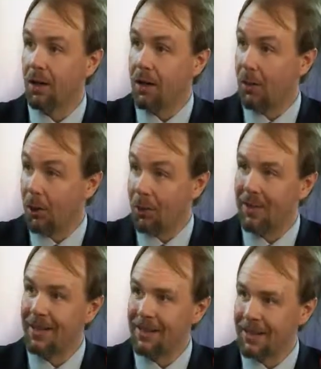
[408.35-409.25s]

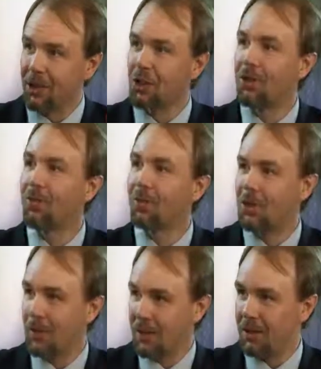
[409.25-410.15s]
compartmentalization
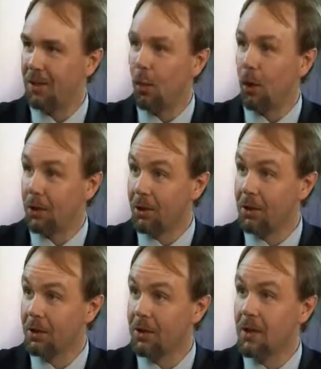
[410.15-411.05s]
between
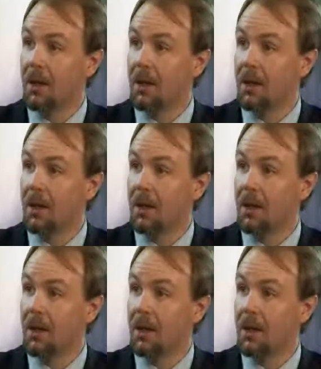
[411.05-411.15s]
workloads.